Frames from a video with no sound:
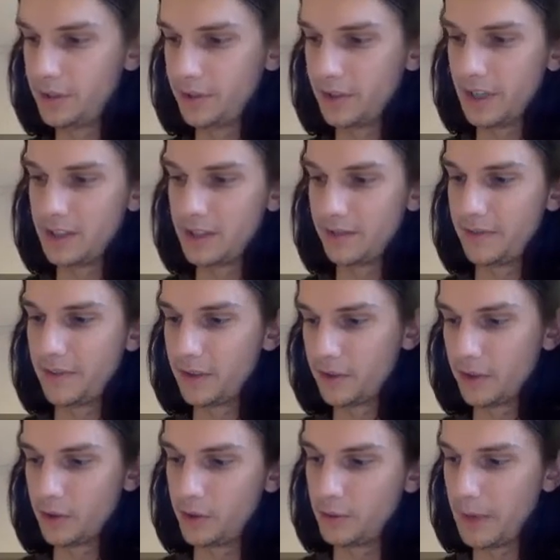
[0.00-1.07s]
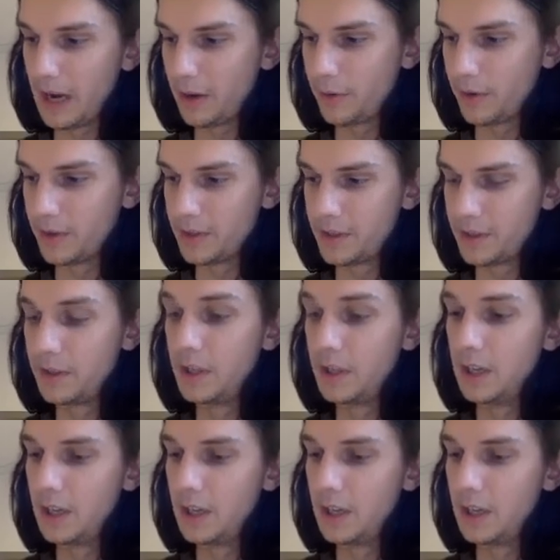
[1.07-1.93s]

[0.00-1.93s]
so that's a functor going backwards,